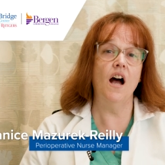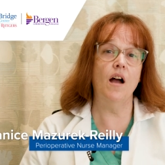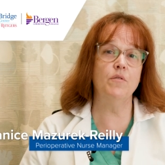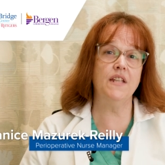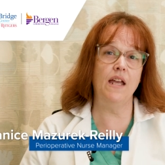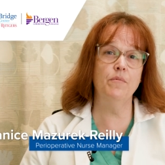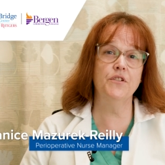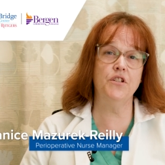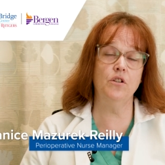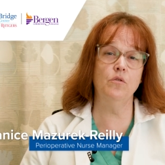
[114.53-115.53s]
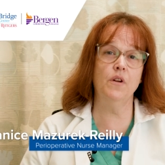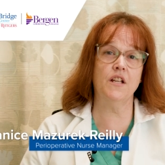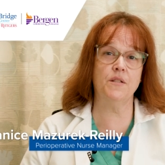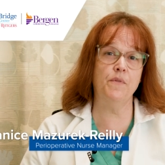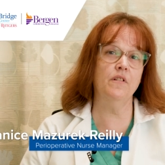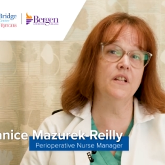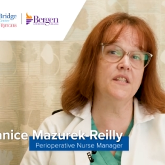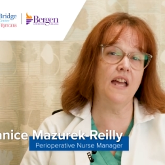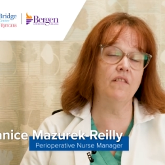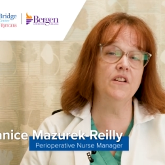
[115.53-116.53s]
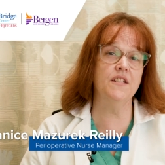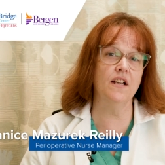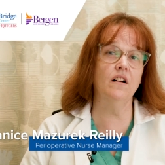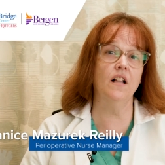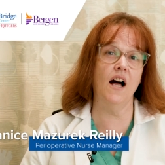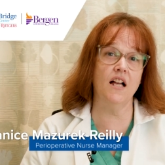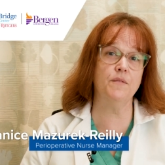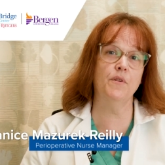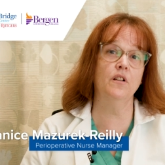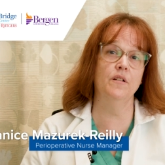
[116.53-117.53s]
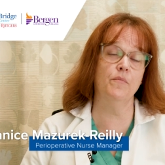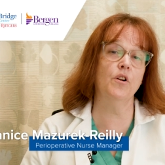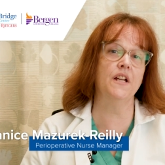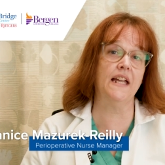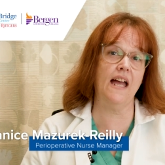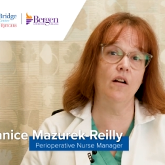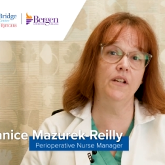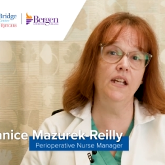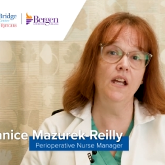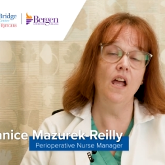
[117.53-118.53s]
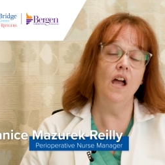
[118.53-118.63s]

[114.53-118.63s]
I was able to experience every single hospital in Bergen County